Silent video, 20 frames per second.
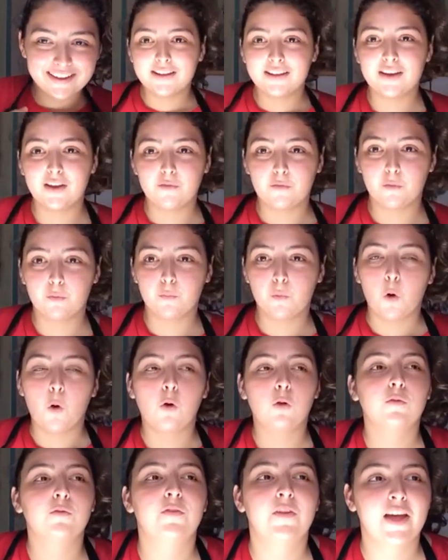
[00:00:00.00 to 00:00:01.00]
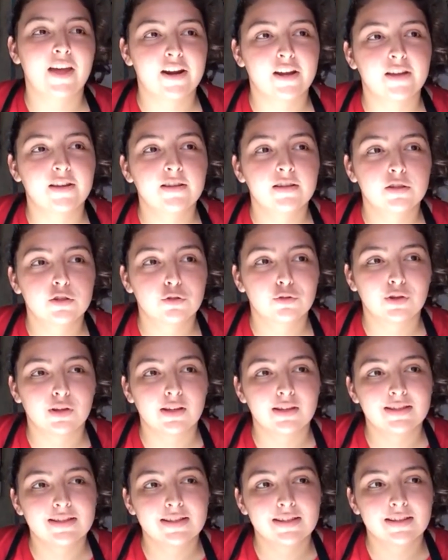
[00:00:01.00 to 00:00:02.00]
finding it from Old
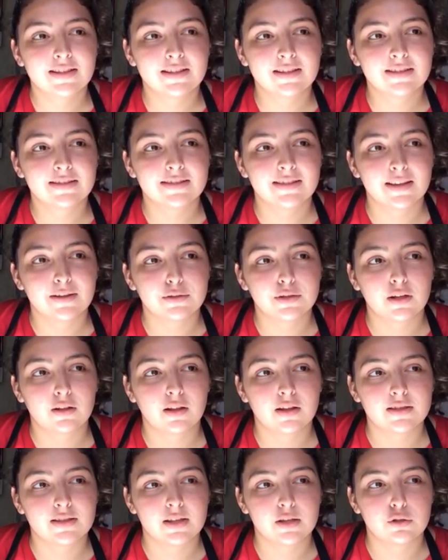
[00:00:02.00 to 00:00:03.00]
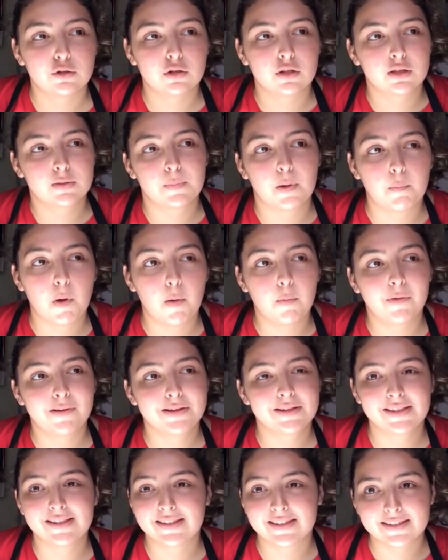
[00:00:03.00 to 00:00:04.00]
Street in downtown Los Angeles. My mom
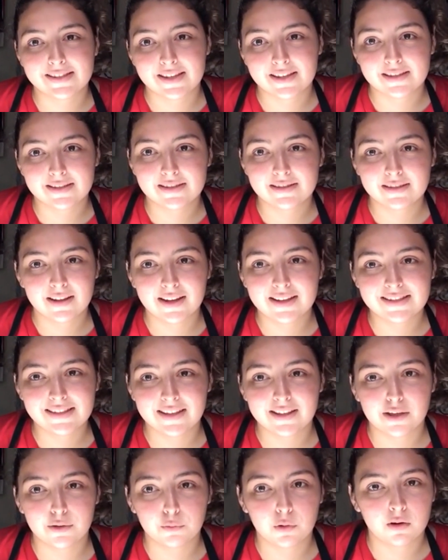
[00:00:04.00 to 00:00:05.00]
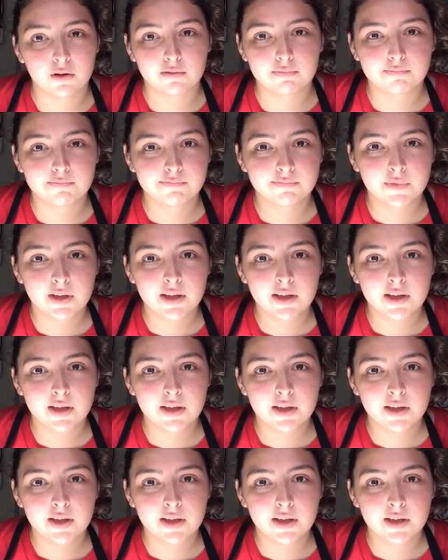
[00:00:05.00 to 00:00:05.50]
always says I says I say that wrong.